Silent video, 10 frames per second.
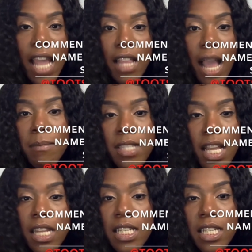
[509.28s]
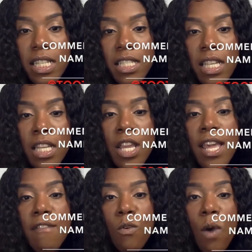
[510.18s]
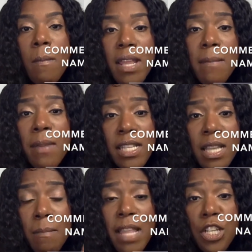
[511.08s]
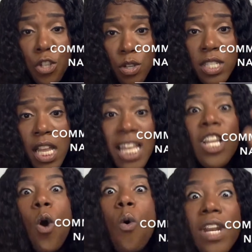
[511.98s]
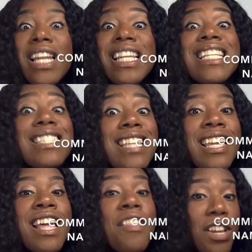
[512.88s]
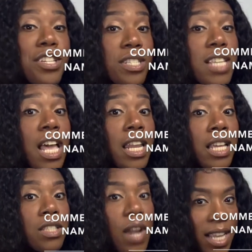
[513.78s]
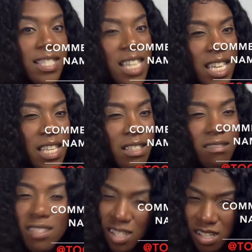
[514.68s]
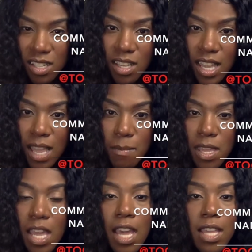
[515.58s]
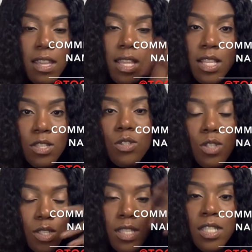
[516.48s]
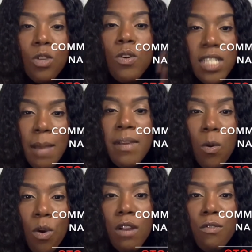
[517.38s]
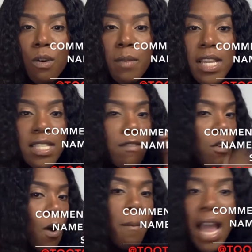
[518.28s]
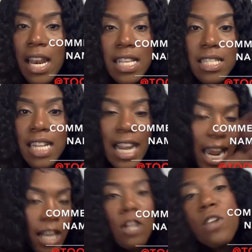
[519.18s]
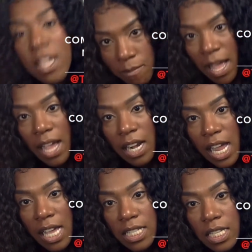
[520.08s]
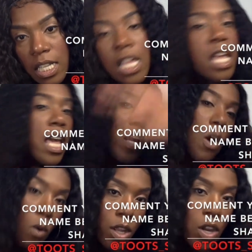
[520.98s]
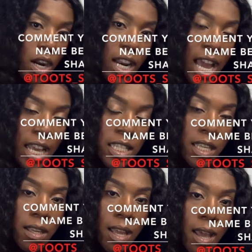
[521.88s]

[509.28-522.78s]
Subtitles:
I'm selling this listing. If you want me to pick something that you're selling, go on the listing that you're selling so I can see it. You get me? Do some of the work for me, because if you're on my listing, I gotta leave my closet and go to your closet.